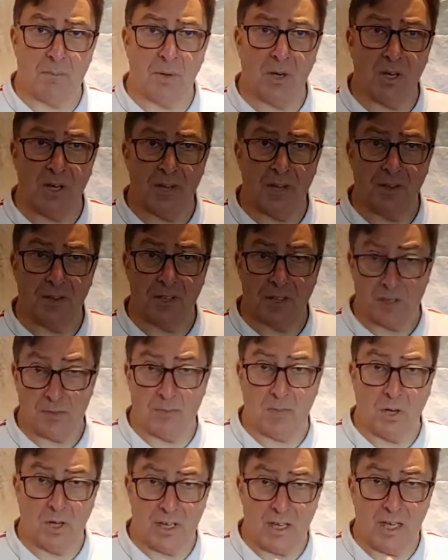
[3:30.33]
buyer that's
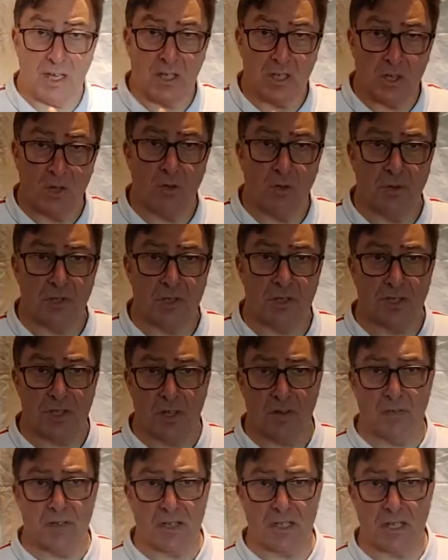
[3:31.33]
buying your
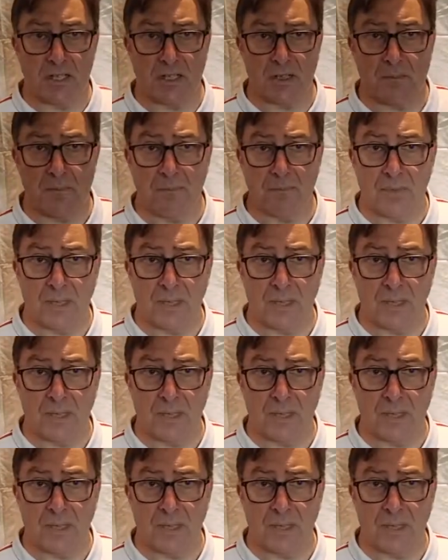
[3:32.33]
services,